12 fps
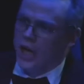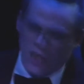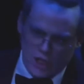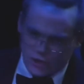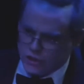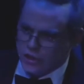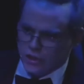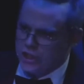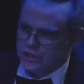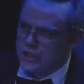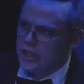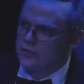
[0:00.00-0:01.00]
And it's
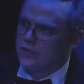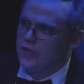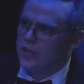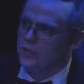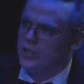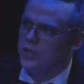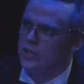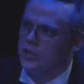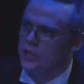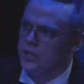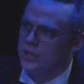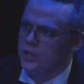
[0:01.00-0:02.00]
all that's left of
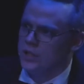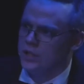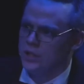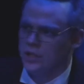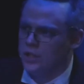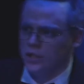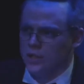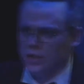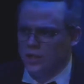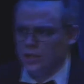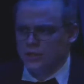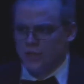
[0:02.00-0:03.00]

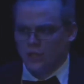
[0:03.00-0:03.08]
him.